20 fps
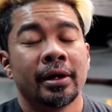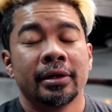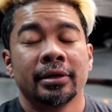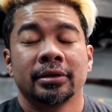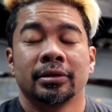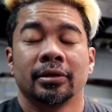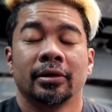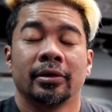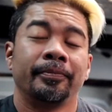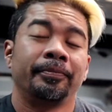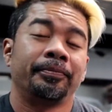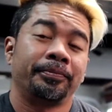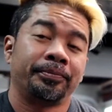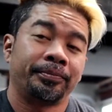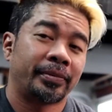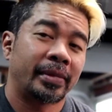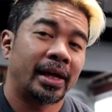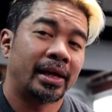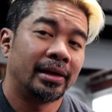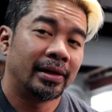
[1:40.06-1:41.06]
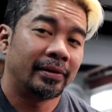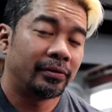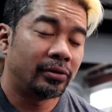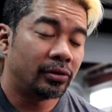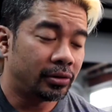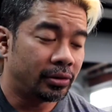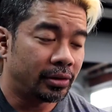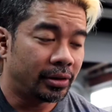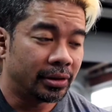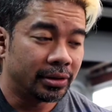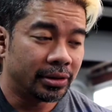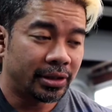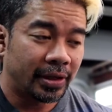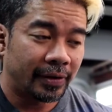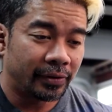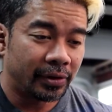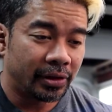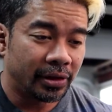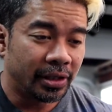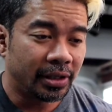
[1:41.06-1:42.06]
So a leveler is
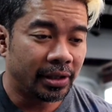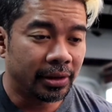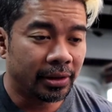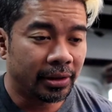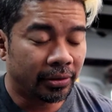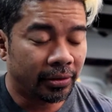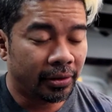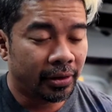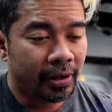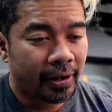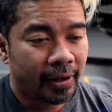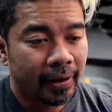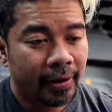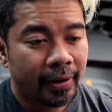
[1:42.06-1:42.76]
definitely needed here,